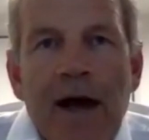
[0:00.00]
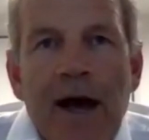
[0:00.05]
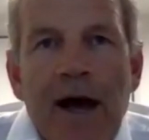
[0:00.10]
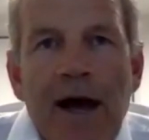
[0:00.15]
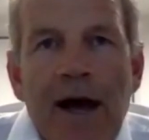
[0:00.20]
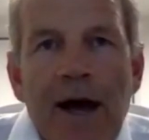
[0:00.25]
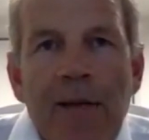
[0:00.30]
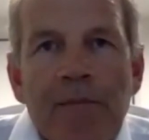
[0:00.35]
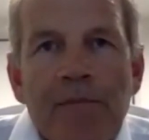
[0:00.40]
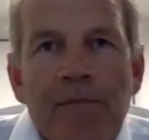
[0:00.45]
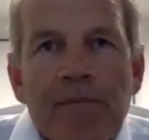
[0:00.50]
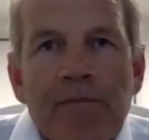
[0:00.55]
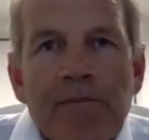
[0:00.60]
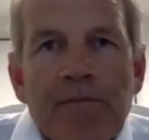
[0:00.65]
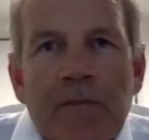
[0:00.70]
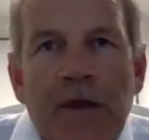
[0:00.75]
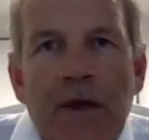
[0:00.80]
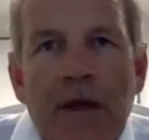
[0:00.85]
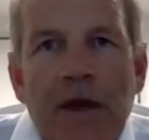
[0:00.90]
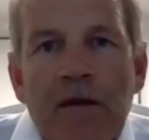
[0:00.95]

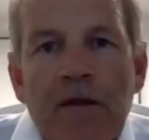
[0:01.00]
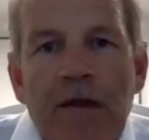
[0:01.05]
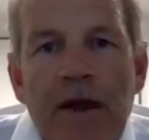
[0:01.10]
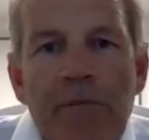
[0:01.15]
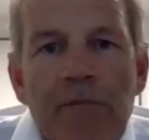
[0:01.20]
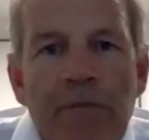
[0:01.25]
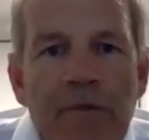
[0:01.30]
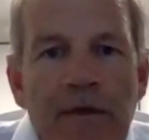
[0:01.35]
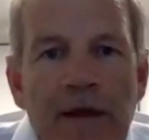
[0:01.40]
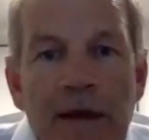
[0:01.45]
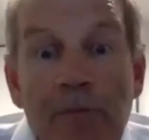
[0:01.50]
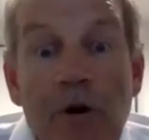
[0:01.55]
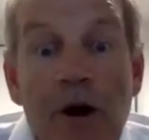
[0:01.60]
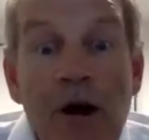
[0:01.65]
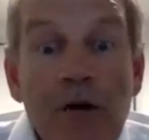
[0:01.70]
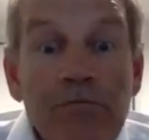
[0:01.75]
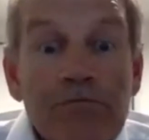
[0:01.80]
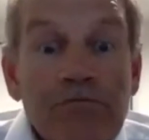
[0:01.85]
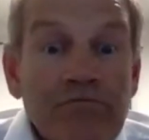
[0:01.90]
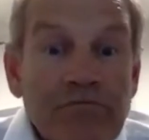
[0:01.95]
they
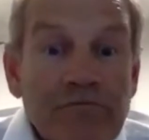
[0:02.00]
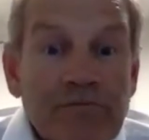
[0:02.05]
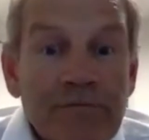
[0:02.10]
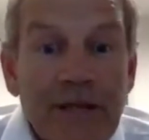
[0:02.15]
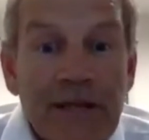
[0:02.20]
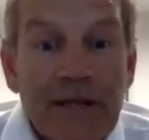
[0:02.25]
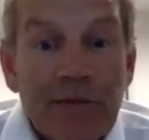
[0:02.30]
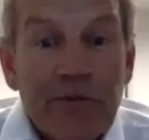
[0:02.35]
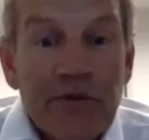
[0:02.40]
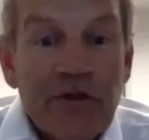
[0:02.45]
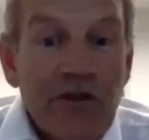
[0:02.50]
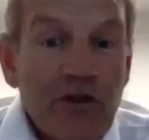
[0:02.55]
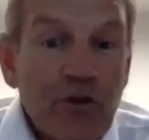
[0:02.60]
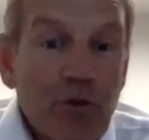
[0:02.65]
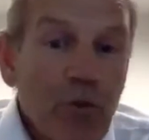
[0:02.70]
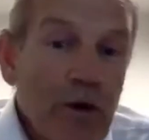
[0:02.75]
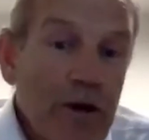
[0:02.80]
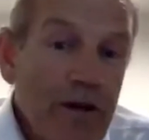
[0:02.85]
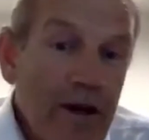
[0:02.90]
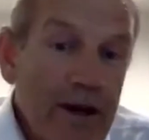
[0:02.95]
might be in a
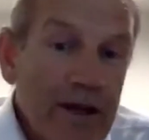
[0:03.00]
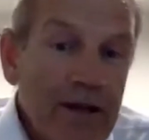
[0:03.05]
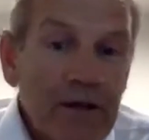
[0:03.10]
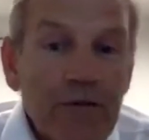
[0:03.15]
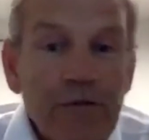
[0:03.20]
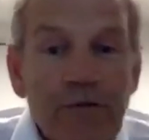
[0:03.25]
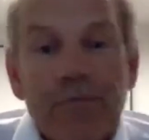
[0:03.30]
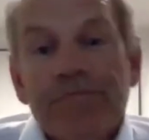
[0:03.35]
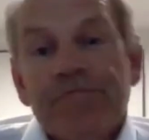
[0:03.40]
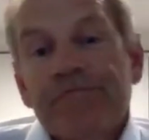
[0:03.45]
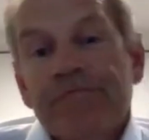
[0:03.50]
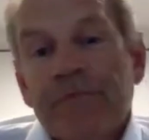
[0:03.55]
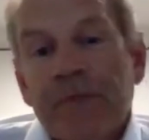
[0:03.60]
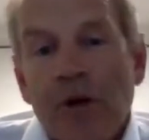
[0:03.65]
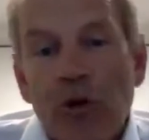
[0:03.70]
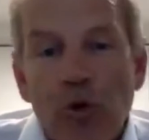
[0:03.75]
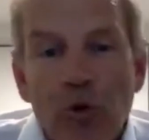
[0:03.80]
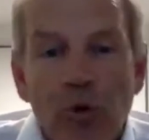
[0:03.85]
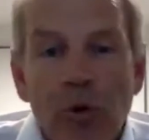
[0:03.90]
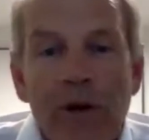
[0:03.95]
position where they could
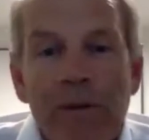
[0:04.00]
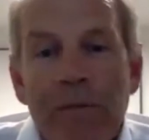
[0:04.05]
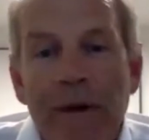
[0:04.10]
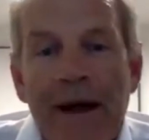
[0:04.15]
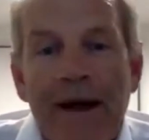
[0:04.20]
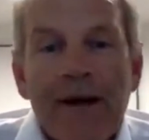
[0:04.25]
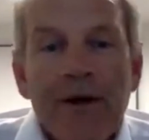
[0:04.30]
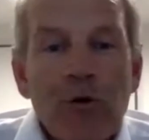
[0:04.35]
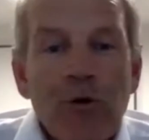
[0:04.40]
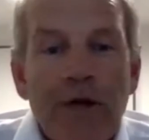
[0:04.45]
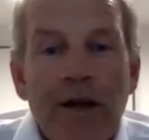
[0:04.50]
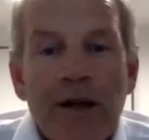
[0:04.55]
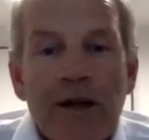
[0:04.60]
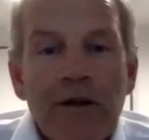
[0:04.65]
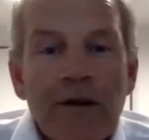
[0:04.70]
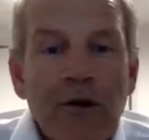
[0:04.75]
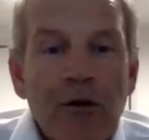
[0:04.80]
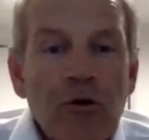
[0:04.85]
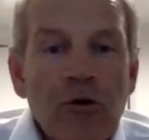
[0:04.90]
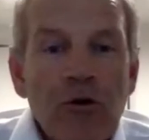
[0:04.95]
repay
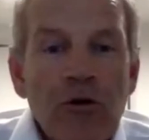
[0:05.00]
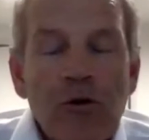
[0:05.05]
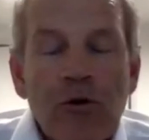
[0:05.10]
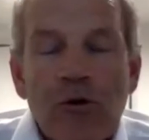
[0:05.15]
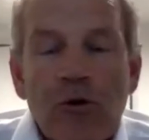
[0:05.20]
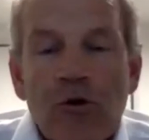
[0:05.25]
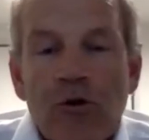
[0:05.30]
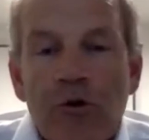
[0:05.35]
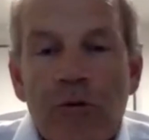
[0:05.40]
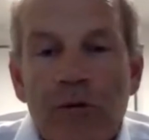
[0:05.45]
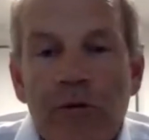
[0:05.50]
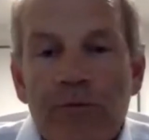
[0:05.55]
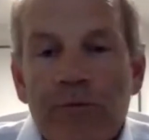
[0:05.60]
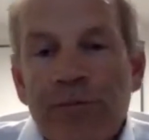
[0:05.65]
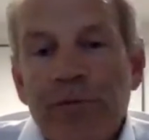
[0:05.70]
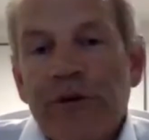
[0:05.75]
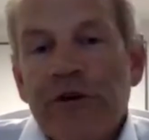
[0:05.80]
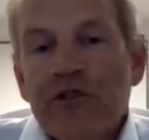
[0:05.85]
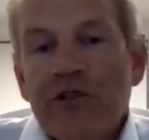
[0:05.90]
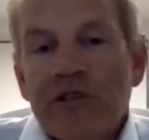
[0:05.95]
or
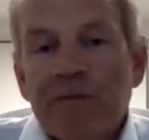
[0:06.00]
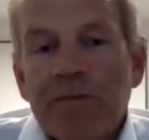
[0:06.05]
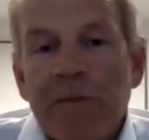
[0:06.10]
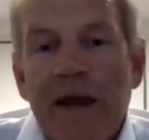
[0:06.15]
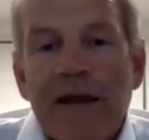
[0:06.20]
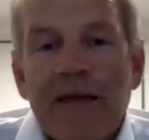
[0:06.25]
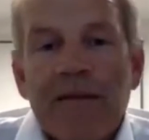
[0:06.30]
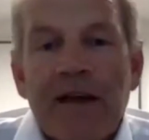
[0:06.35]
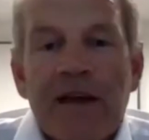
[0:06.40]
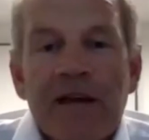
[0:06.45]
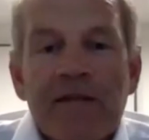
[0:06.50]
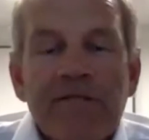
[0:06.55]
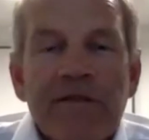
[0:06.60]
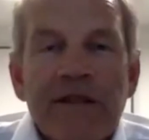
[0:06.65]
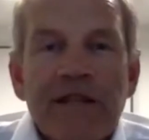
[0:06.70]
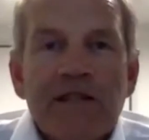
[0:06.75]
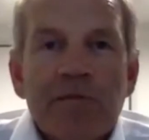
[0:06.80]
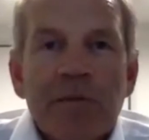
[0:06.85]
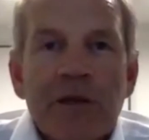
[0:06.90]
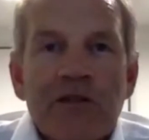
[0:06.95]
purchase back that
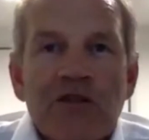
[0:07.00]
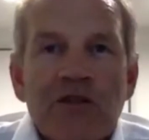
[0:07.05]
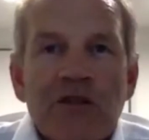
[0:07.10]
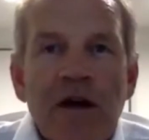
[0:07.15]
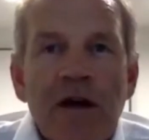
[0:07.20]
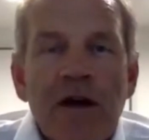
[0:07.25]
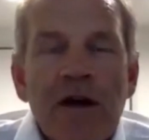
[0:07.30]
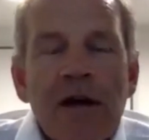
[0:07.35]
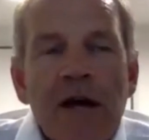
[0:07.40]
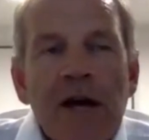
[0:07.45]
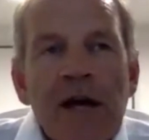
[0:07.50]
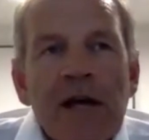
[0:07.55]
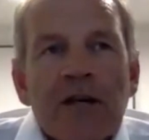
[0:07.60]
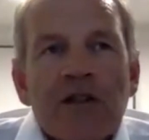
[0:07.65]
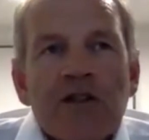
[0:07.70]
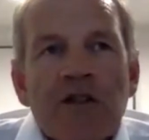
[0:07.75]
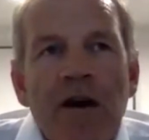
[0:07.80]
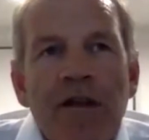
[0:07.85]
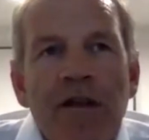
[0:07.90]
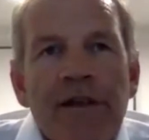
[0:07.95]
investment. So
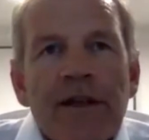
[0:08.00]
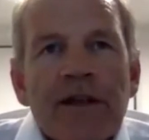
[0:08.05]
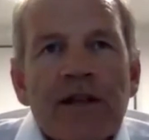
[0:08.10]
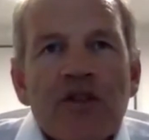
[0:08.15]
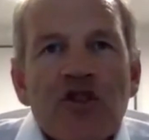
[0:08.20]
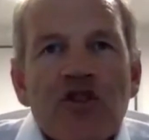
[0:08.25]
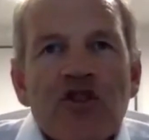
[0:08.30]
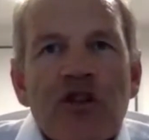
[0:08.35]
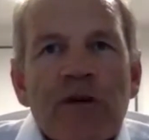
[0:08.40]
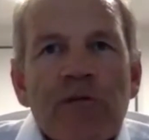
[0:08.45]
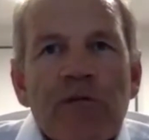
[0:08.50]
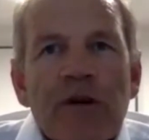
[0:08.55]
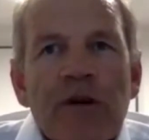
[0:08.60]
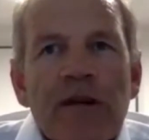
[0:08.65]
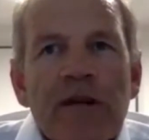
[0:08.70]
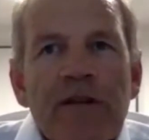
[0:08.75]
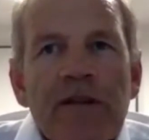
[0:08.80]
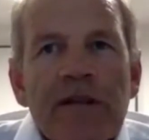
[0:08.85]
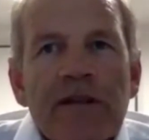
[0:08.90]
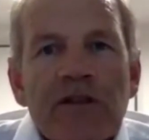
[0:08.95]
I think
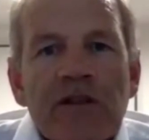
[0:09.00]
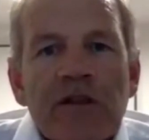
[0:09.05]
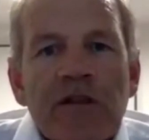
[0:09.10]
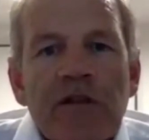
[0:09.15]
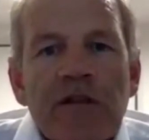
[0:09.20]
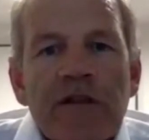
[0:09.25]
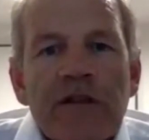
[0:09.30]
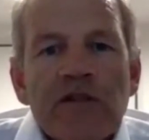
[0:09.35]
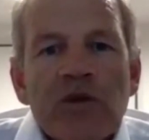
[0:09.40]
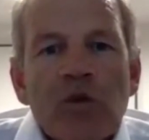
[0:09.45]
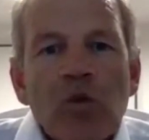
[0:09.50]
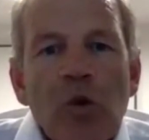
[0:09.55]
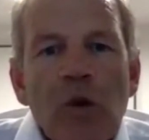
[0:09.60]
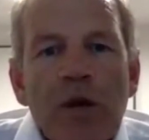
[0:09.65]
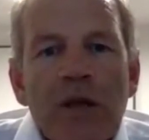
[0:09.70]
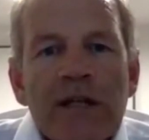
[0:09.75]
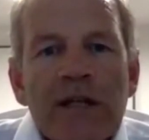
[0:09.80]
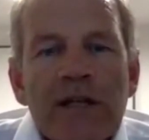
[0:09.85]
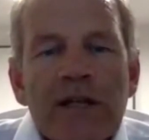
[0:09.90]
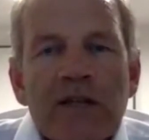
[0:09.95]
generally there's a
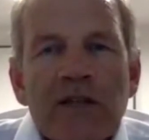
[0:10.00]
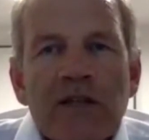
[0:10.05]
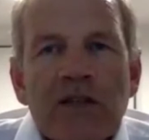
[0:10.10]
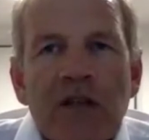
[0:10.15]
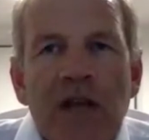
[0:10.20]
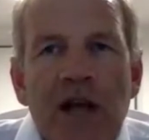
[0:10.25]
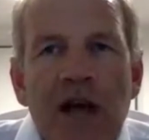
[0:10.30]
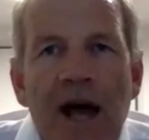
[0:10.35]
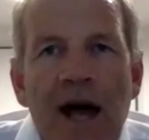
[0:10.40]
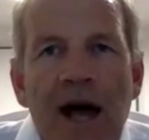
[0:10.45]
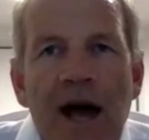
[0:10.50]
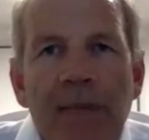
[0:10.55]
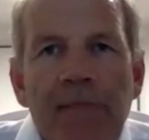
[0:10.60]
willingness